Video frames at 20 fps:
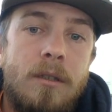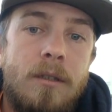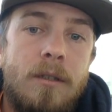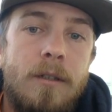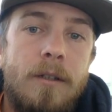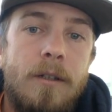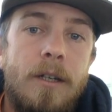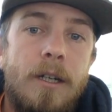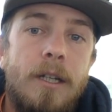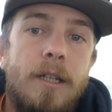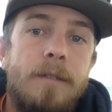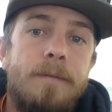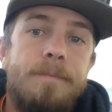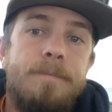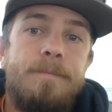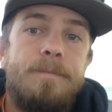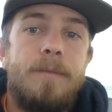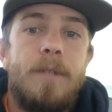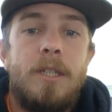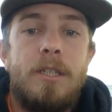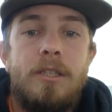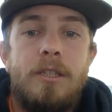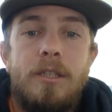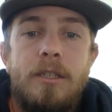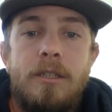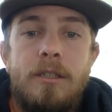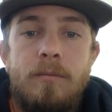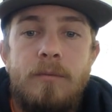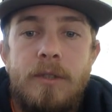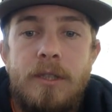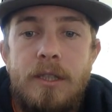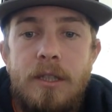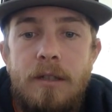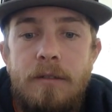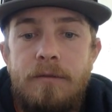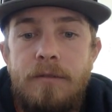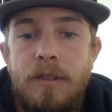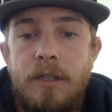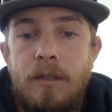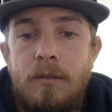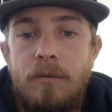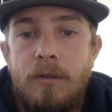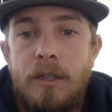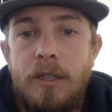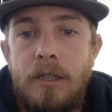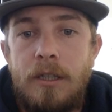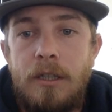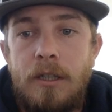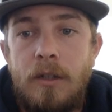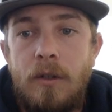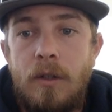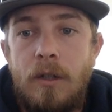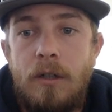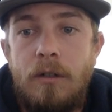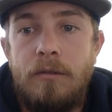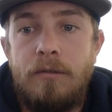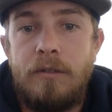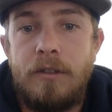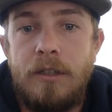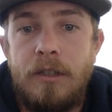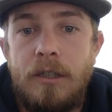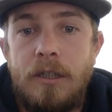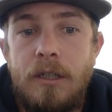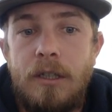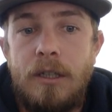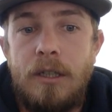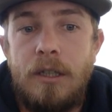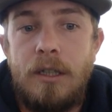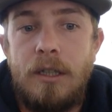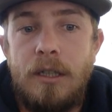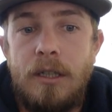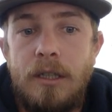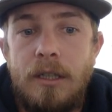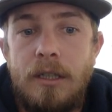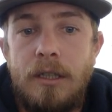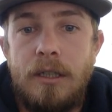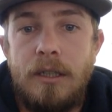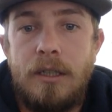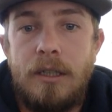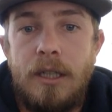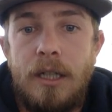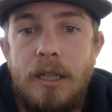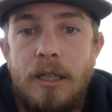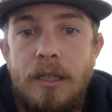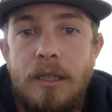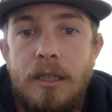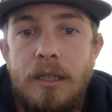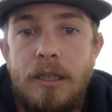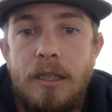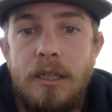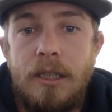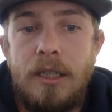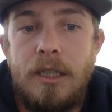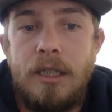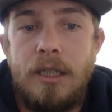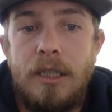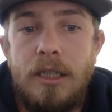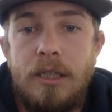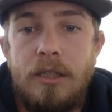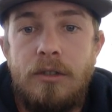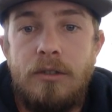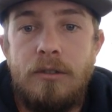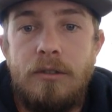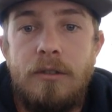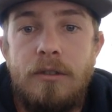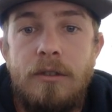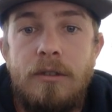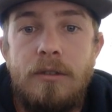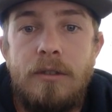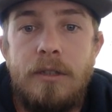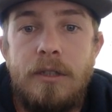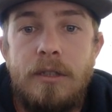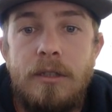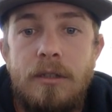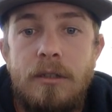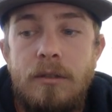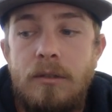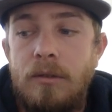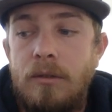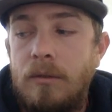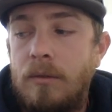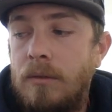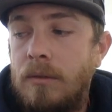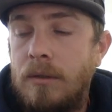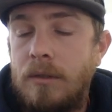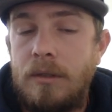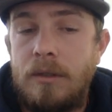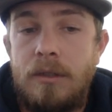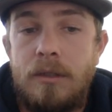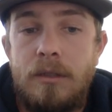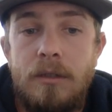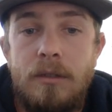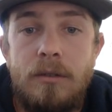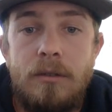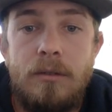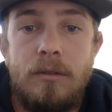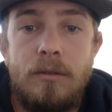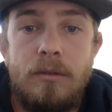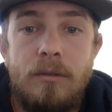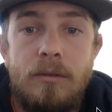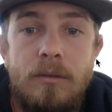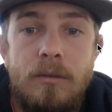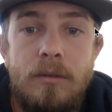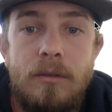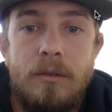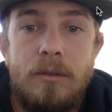Alright, that's just some stuff that I wanted to go over and kind of introduce you to